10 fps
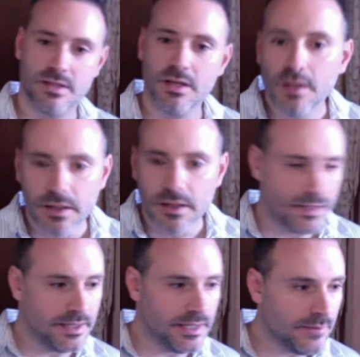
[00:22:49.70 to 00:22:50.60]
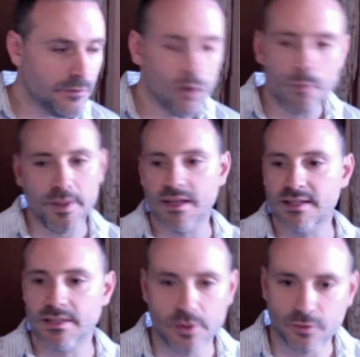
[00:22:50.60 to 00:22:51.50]
Volpi takes a bit
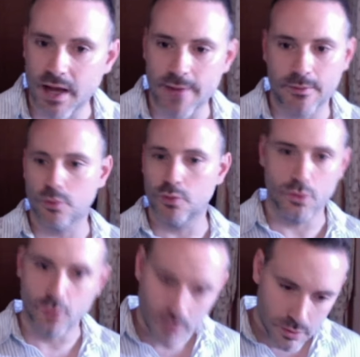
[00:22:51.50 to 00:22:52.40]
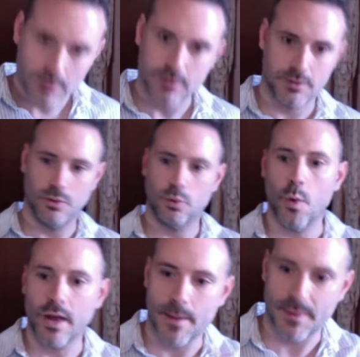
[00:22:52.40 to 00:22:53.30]
of time to wake
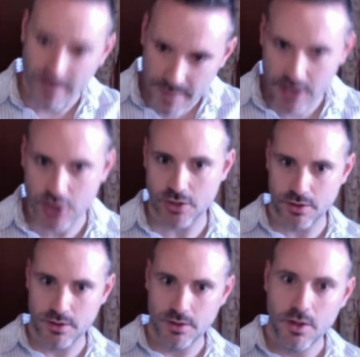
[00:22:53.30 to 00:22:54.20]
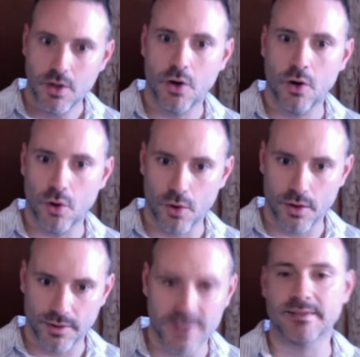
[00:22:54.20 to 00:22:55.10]
up in the match, or there
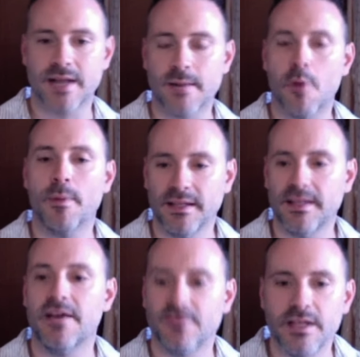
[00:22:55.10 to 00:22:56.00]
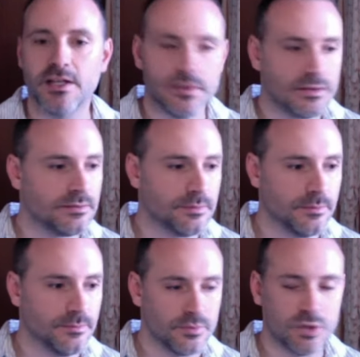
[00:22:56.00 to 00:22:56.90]
are moments that they have the
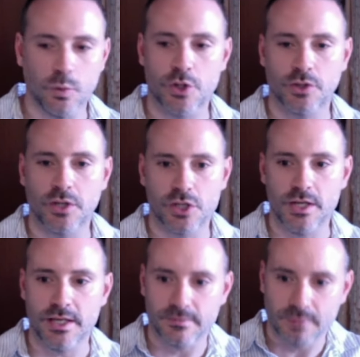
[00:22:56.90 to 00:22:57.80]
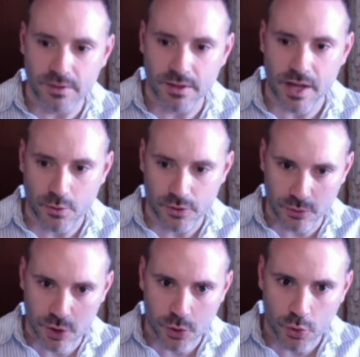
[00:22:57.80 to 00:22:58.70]
situation that her
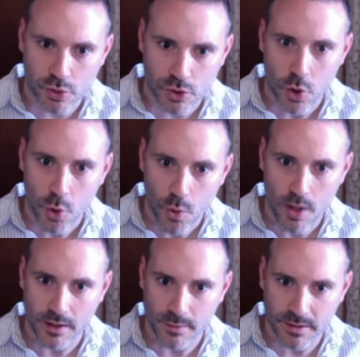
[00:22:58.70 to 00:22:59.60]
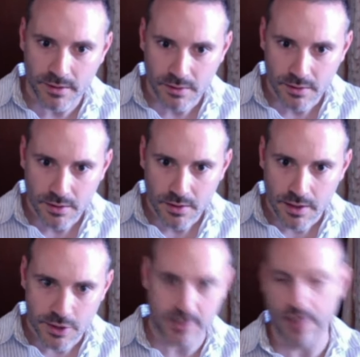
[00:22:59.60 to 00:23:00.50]
concentration goes low a little bit. She
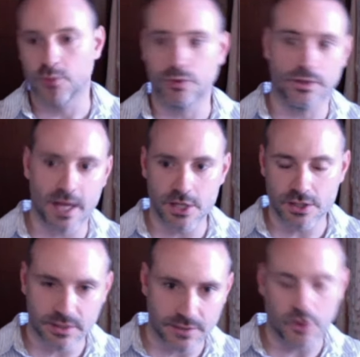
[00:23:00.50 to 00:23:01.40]
takes 2 3 touches, and after she's